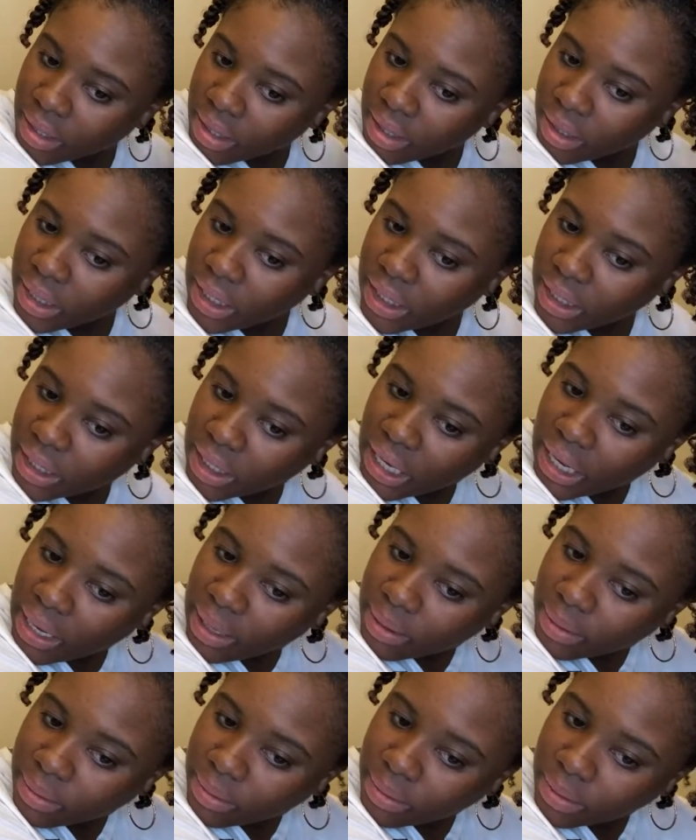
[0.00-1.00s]
Lisa,
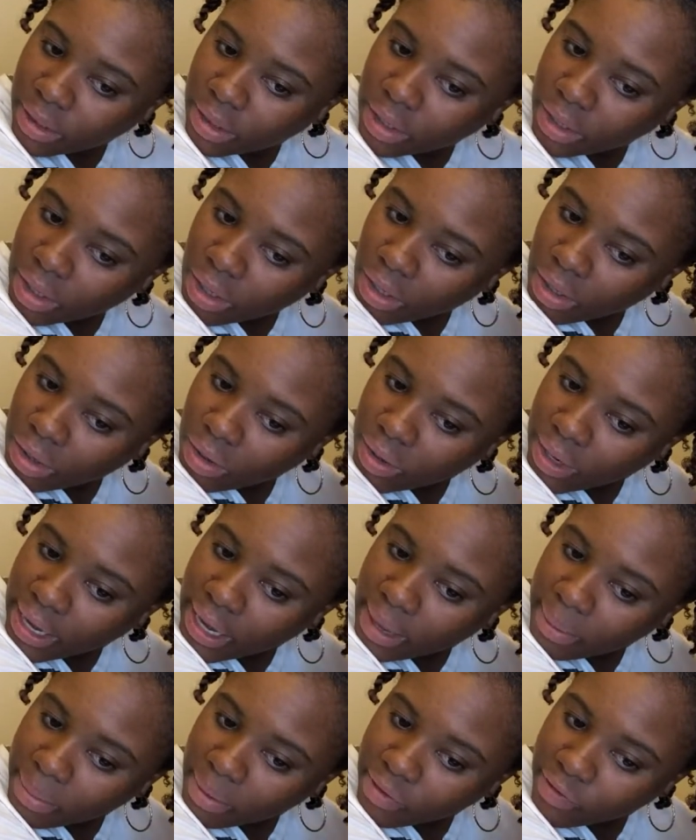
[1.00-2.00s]
I'm so
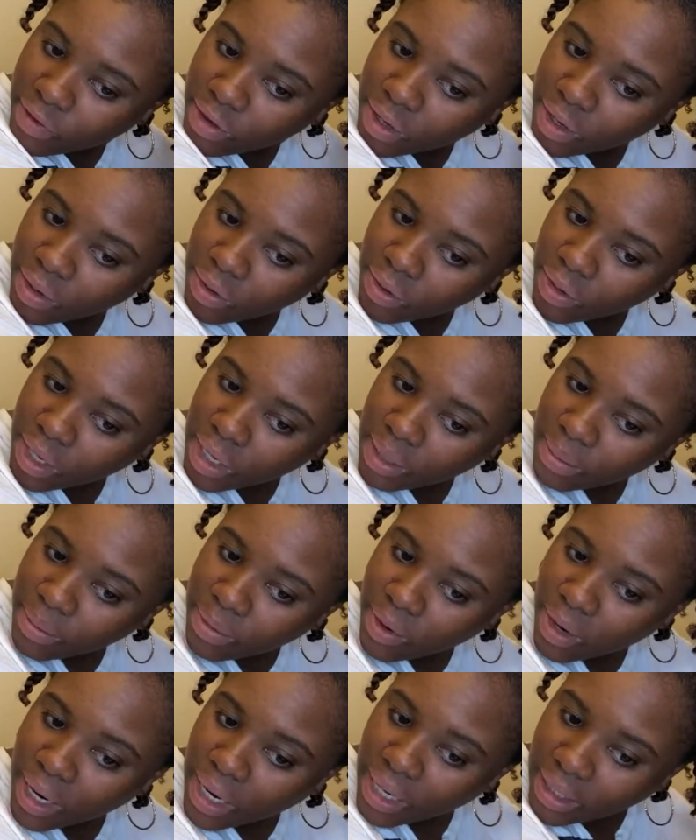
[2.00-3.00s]
happy for you. Keep
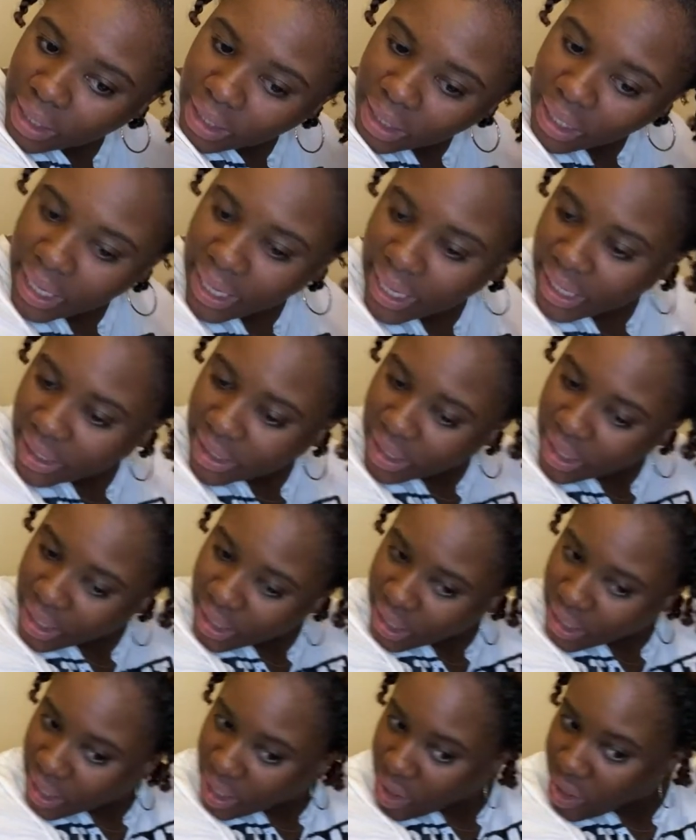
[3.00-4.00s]
grinding. Yes, honey.
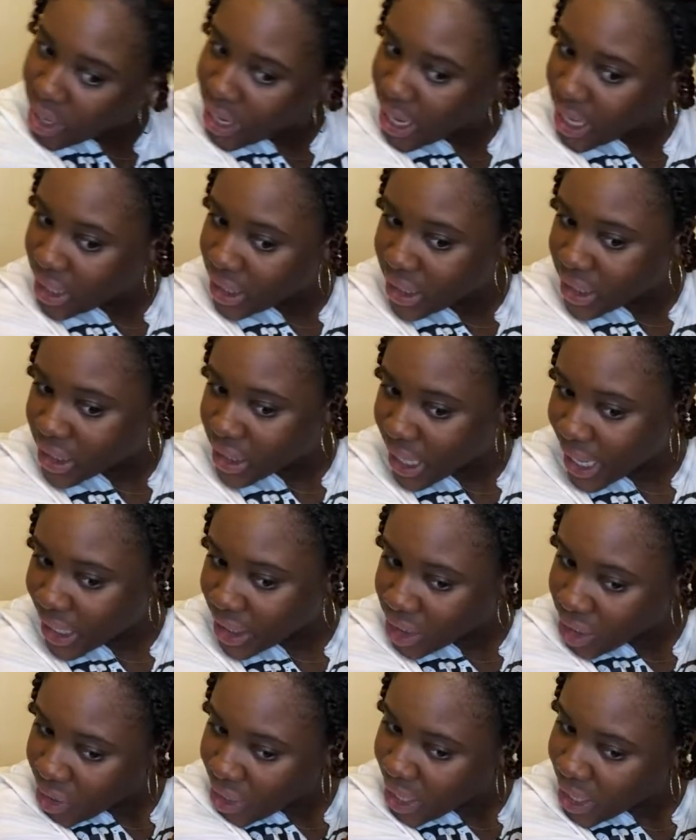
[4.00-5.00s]
Go ahead, Lisa
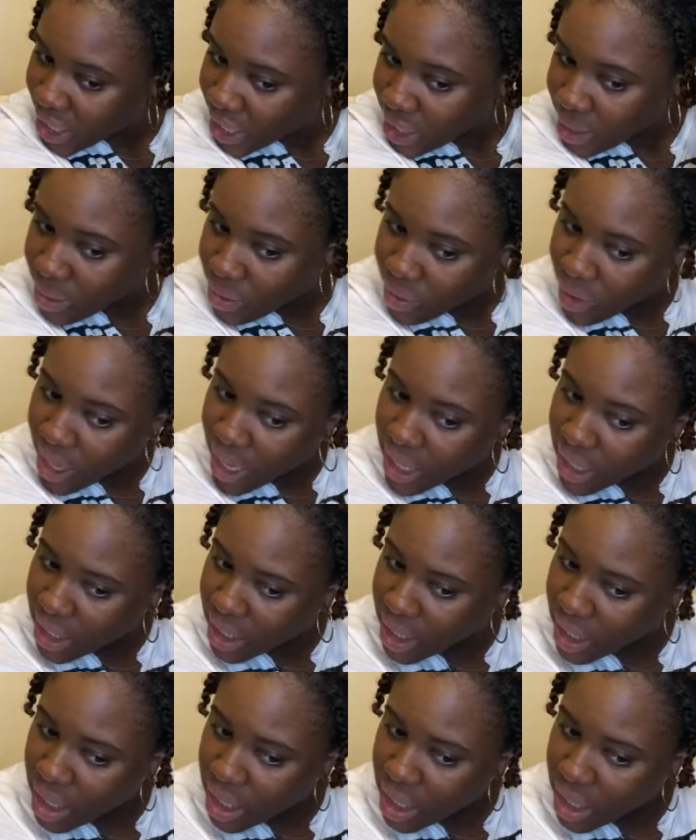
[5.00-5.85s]
Go ahead and keep grinding.